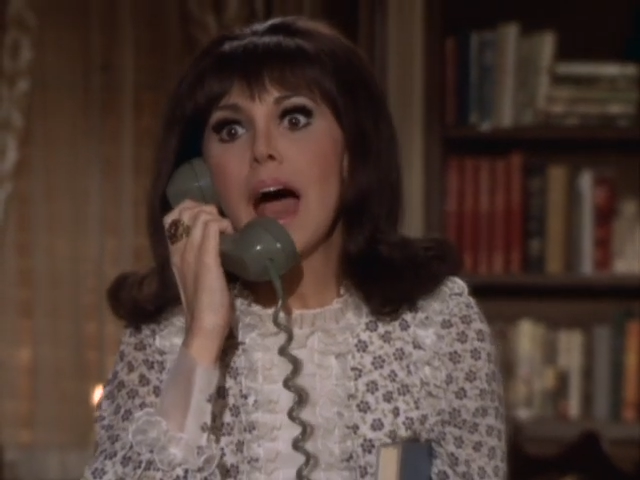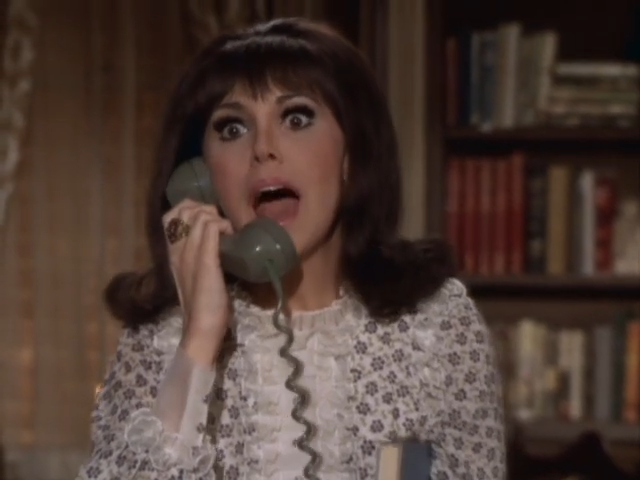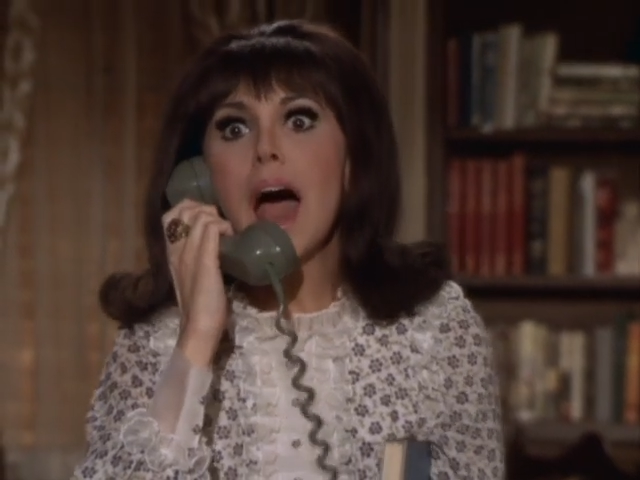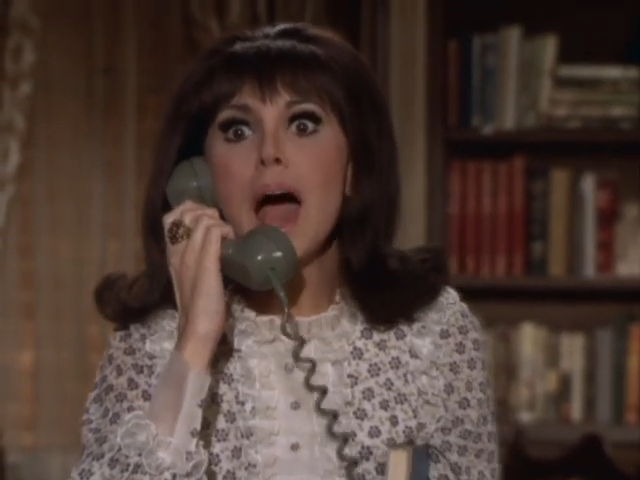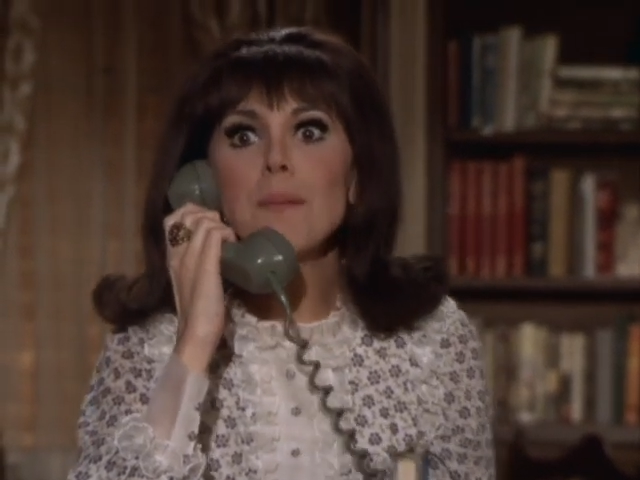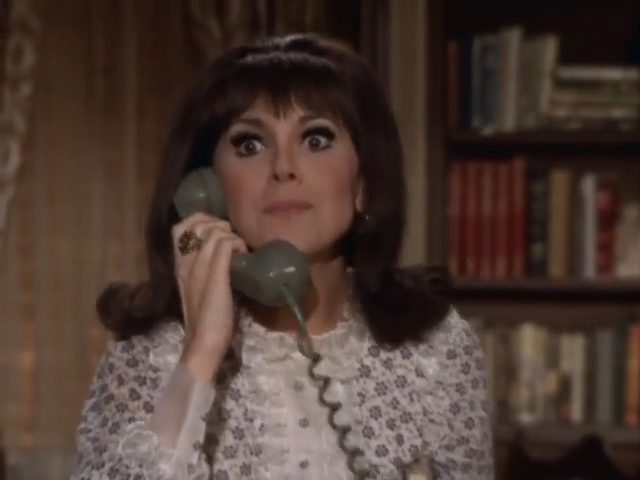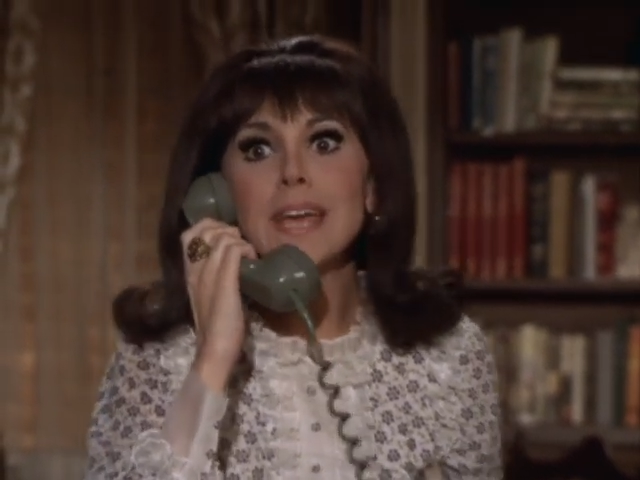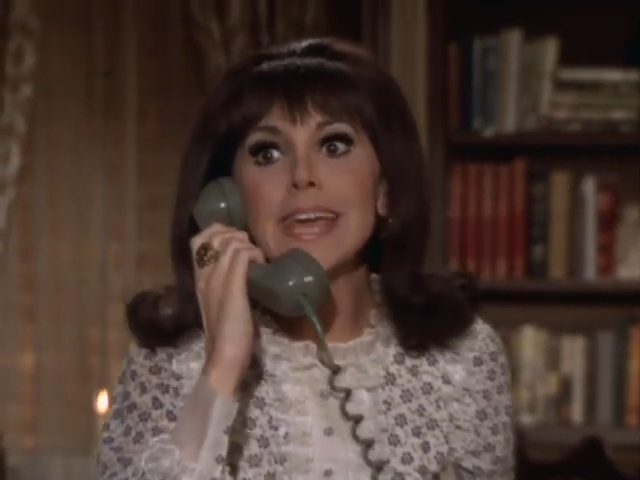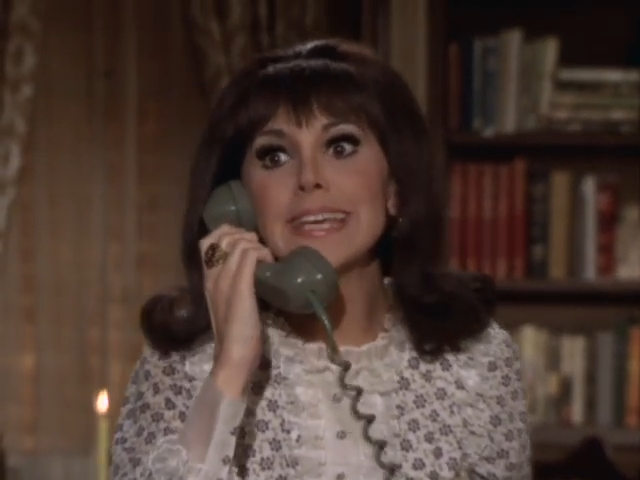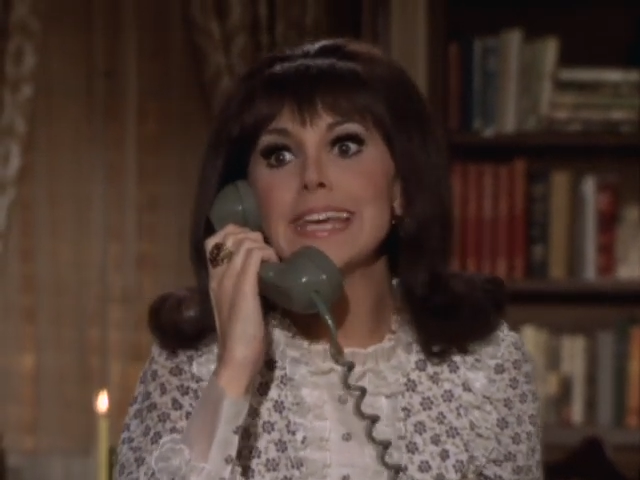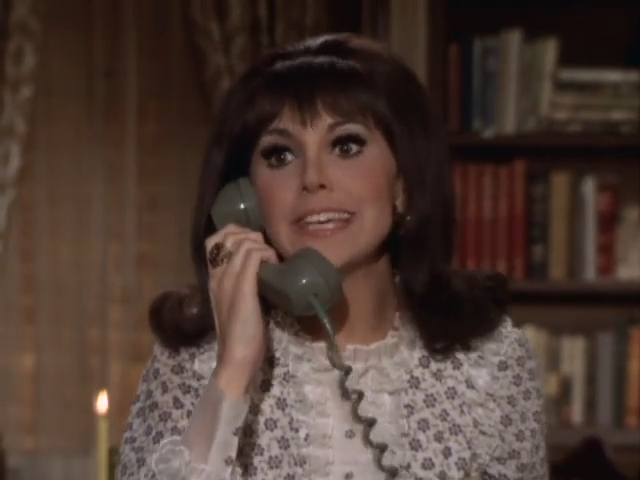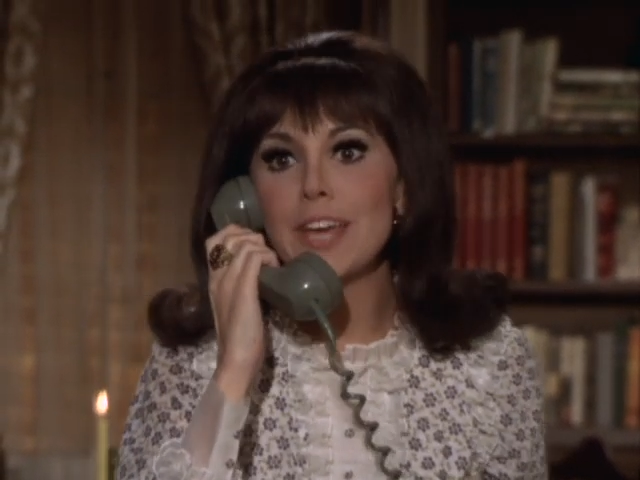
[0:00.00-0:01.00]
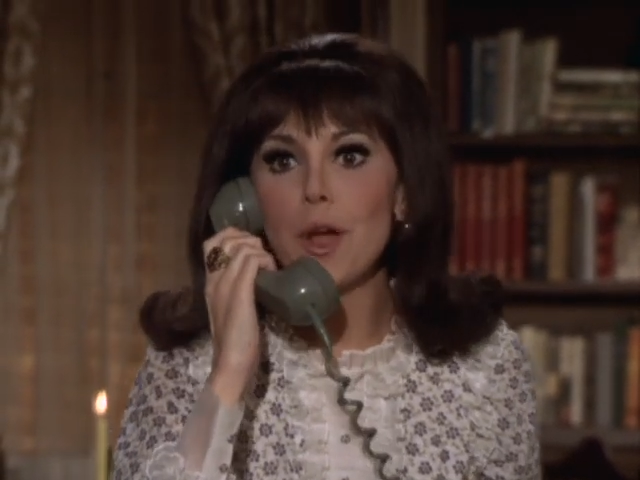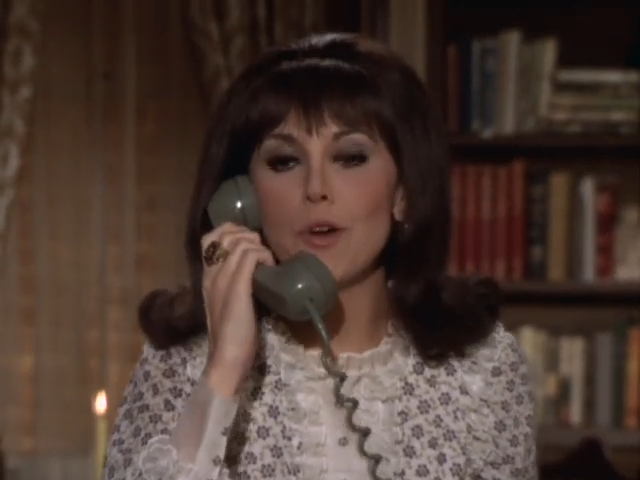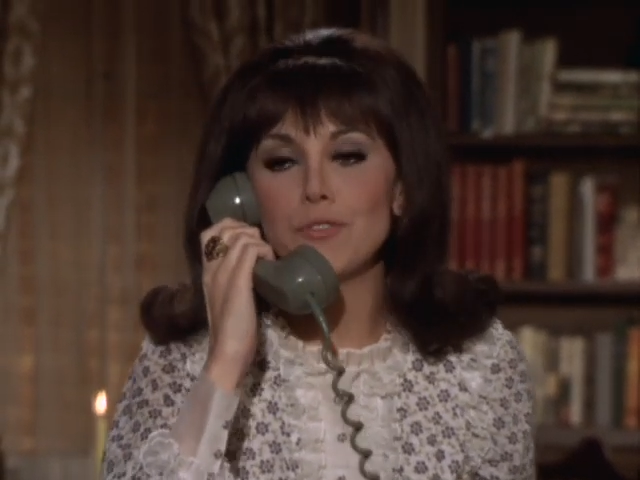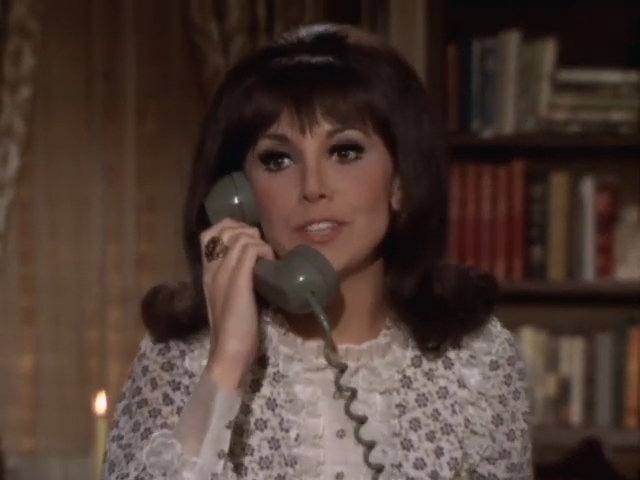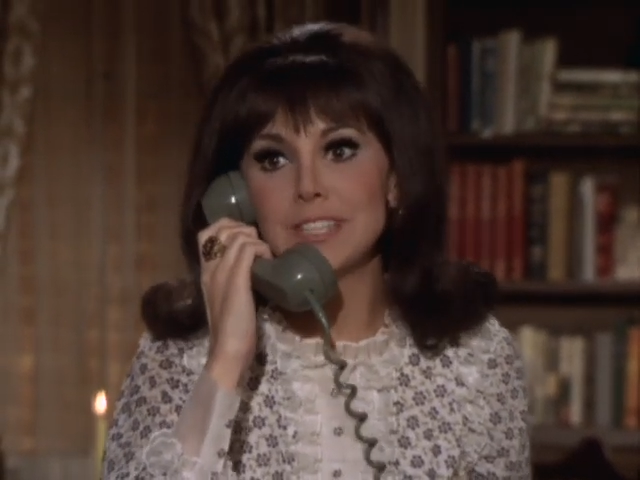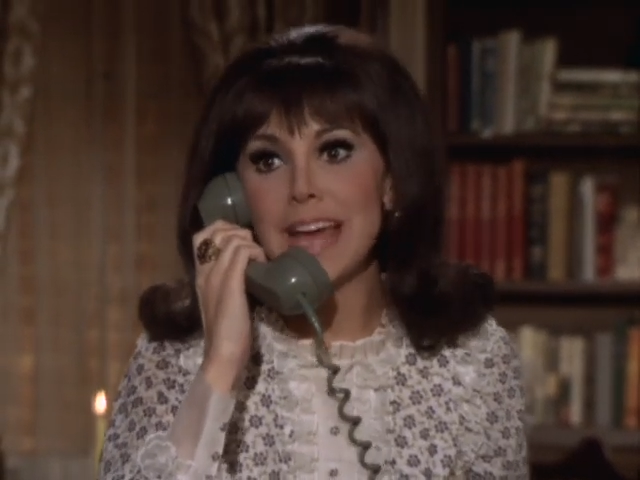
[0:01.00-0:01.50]
I'm taking
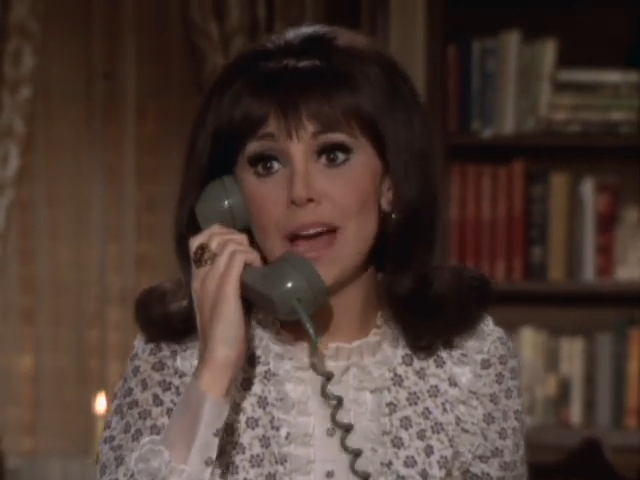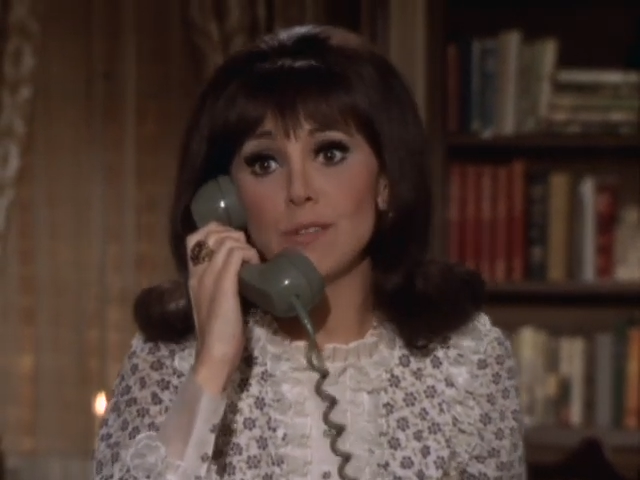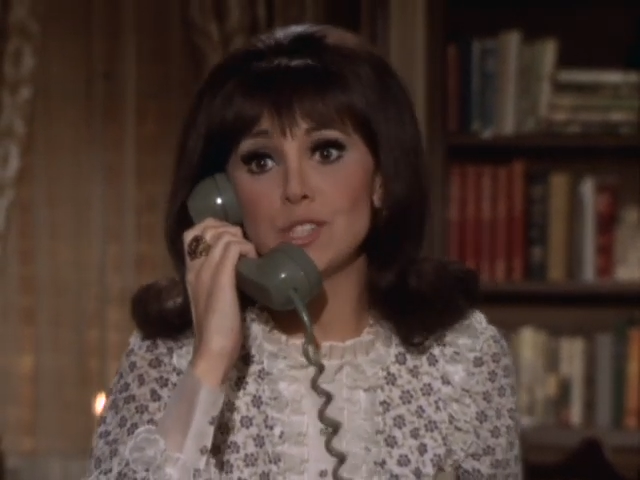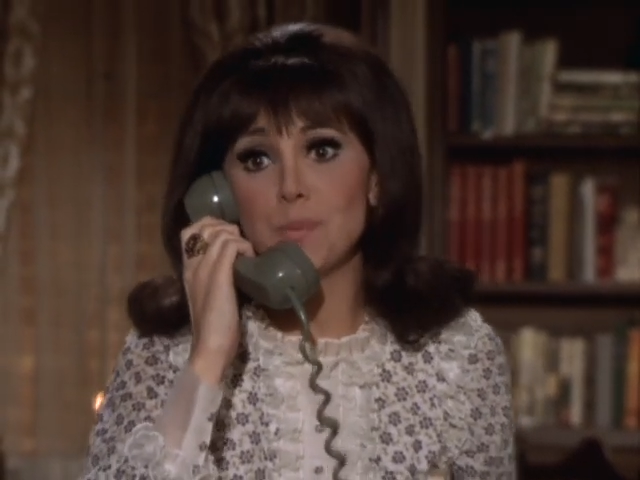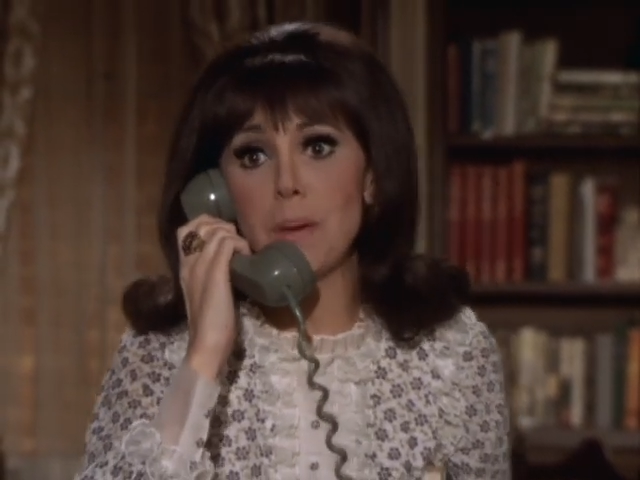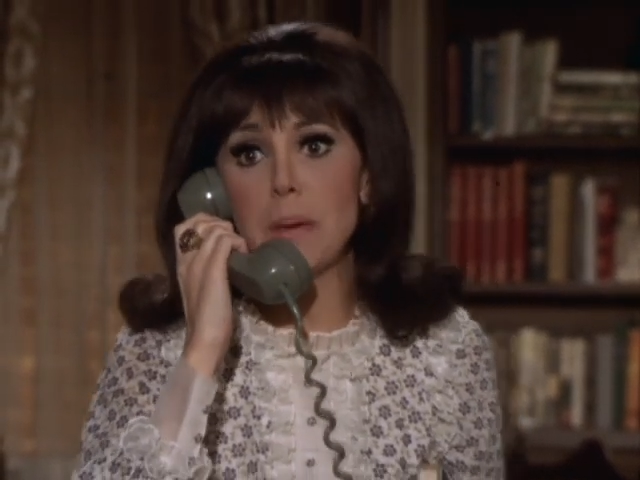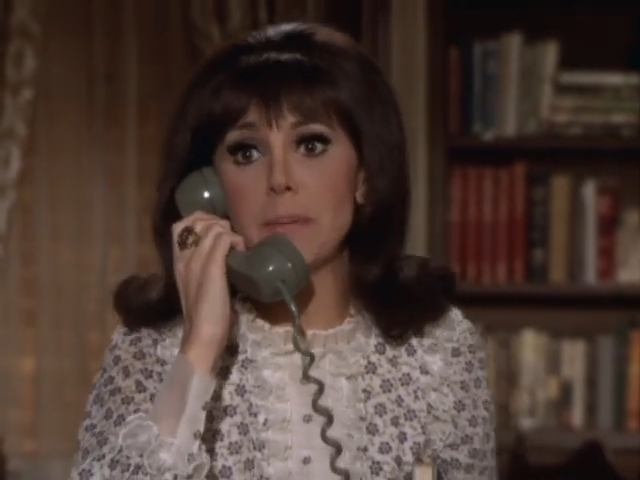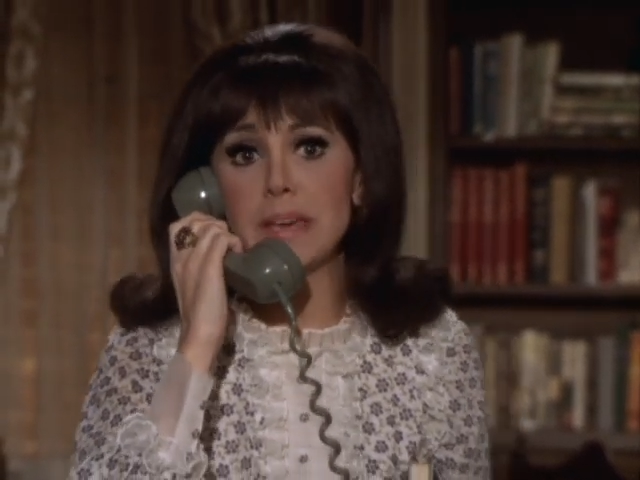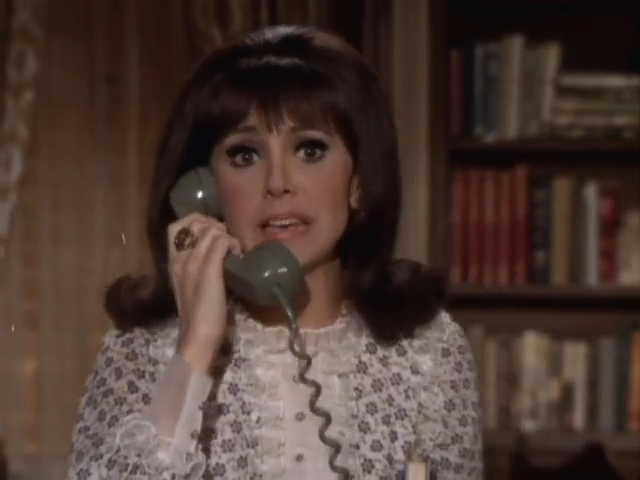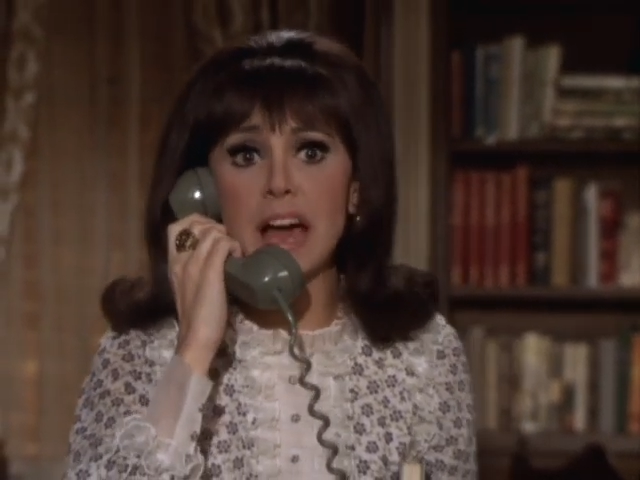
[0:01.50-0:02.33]
care of the Downs baby,